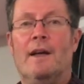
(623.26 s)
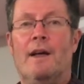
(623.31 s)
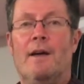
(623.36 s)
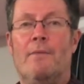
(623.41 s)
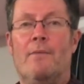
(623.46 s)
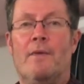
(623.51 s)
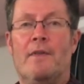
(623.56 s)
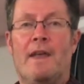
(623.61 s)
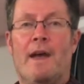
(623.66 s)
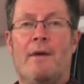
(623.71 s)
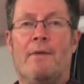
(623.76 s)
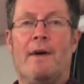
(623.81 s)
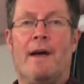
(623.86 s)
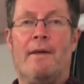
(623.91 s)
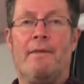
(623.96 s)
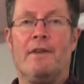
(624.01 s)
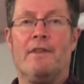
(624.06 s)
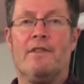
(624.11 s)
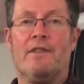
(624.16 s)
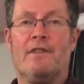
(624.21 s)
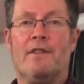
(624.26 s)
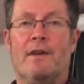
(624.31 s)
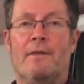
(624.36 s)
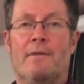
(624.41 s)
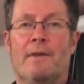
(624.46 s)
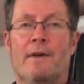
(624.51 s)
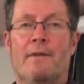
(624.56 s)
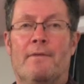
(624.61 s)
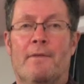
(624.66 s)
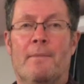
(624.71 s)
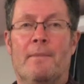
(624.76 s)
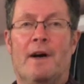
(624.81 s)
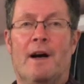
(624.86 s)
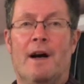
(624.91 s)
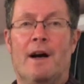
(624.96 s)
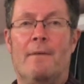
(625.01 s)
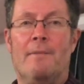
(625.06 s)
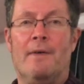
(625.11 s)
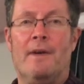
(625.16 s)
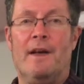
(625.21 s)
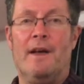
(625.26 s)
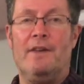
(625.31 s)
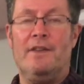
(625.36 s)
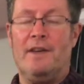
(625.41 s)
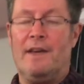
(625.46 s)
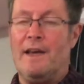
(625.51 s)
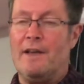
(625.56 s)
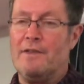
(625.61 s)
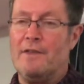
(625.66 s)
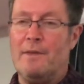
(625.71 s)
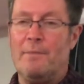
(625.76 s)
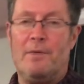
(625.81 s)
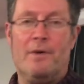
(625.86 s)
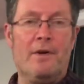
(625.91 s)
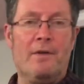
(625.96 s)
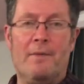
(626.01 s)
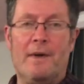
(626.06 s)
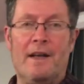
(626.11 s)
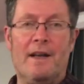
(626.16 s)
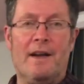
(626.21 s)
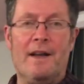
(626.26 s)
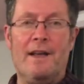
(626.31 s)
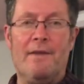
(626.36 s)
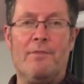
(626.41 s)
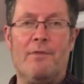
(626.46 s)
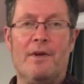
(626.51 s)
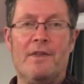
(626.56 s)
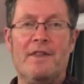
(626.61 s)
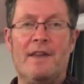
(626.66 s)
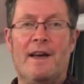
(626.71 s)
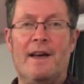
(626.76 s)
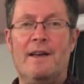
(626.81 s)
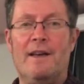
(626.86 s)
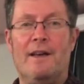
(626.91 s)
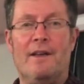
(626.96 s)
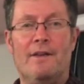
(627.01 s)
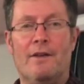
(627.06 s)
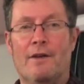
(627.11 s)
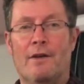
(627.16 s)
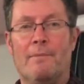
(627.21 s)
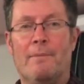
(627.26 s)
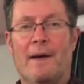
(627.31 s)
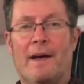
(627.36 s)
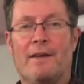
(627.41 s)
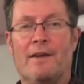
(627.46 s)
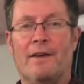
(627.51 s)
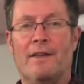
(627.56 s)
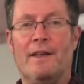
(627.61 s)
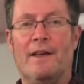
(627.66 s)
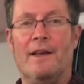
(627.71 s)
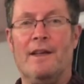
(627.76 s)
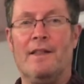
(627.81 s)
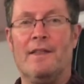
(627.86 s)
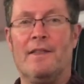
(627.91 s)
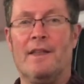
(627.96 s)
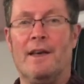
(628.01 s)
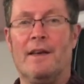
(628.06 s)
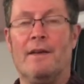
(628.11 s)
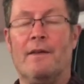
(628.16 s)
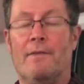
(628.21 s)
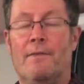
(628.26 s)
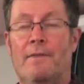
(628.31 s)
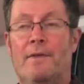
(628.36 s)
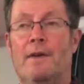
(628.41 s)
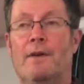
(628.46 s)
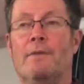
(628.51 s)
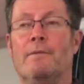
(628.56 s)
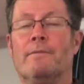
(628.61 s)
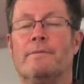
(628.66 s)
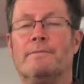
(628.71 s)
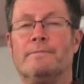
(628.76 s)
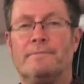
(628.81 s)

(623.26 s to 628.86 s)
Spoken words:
and without having to suffer from harm. And you get to the point where you leave one day and you look back on it and think, phew.